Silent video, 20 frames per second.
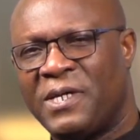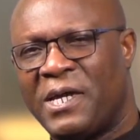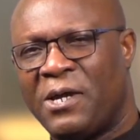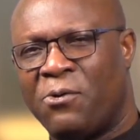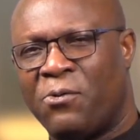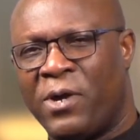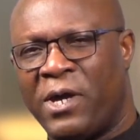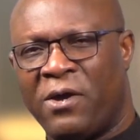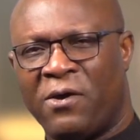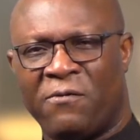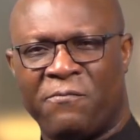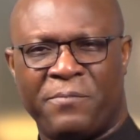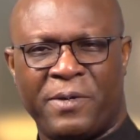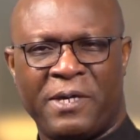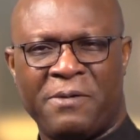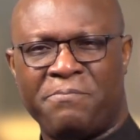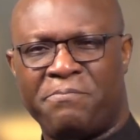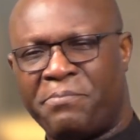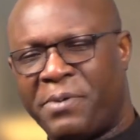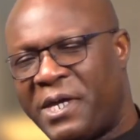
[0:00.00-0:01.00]
a way of
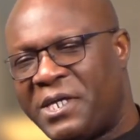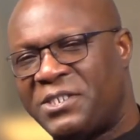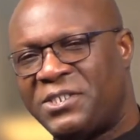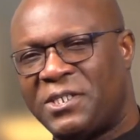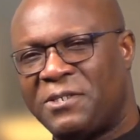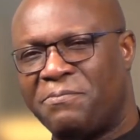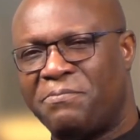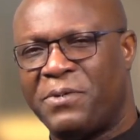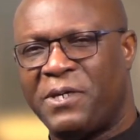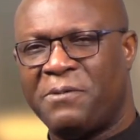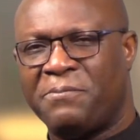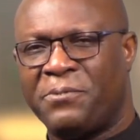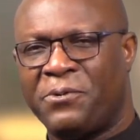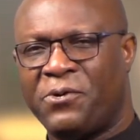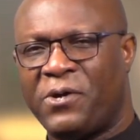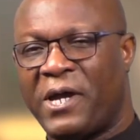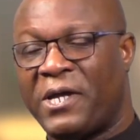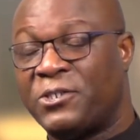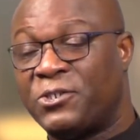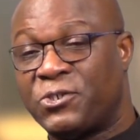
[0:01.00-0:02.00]
being patient
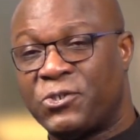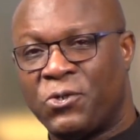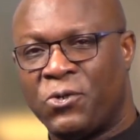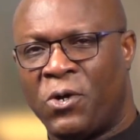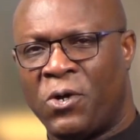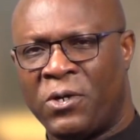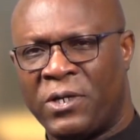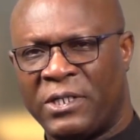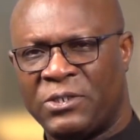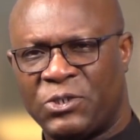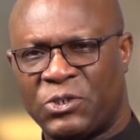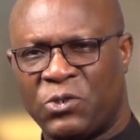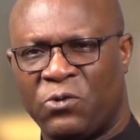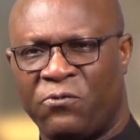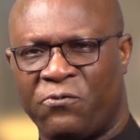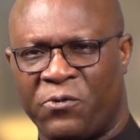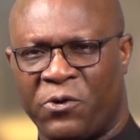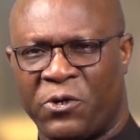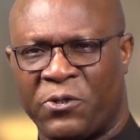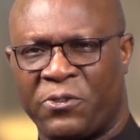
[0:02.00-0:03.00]
people, and so on and so
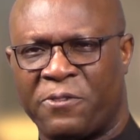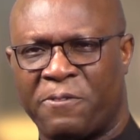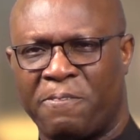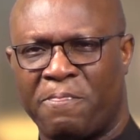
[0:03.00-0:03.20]
forth.